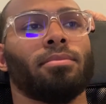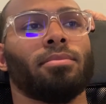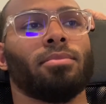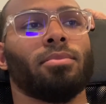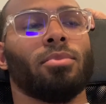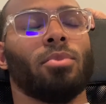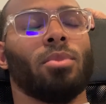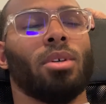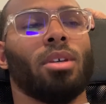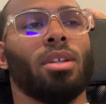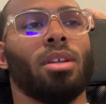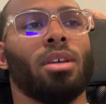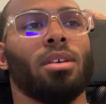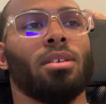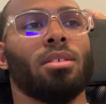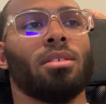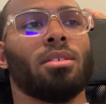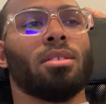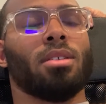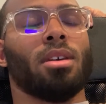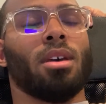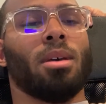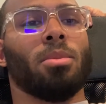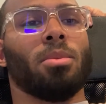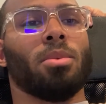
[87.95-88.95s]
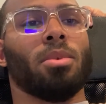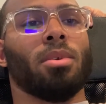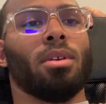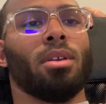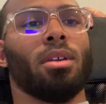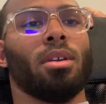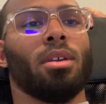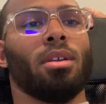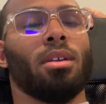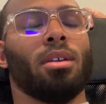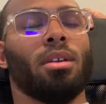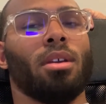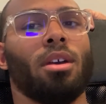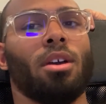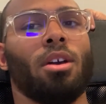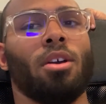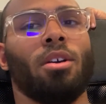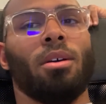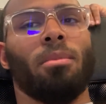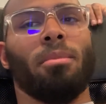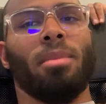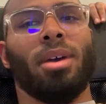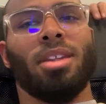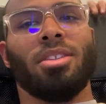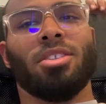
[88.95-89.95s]
What else stopped working? Oh,
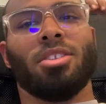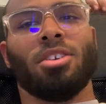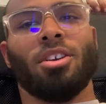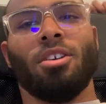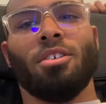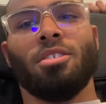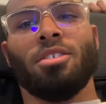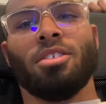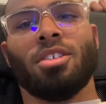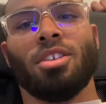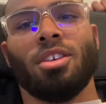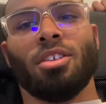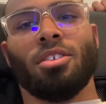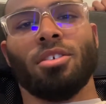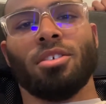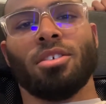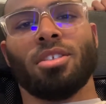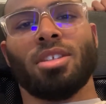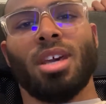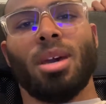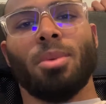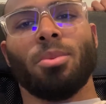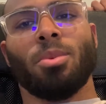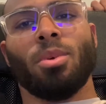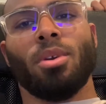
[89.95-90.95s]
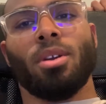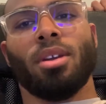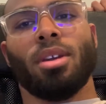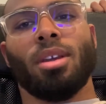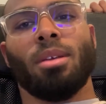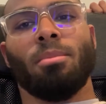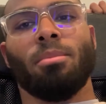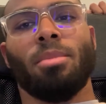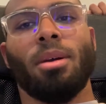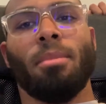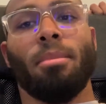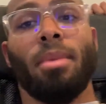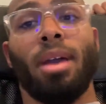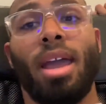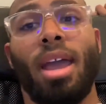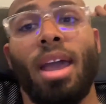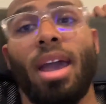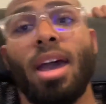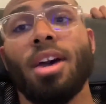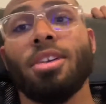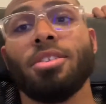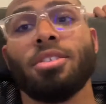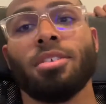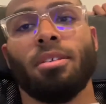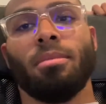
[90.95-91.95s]
and my turn signal stopped working, but my
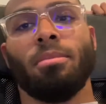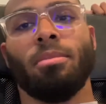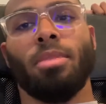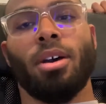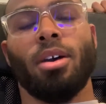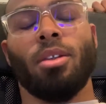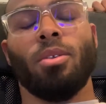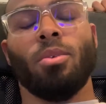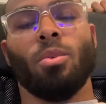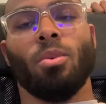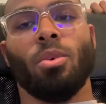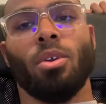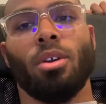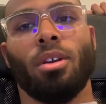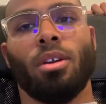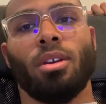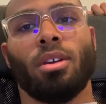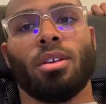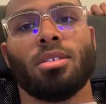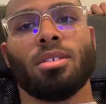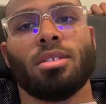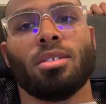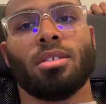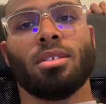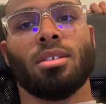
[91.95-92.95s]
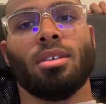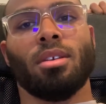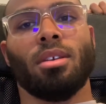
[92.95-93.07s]
hazard button works.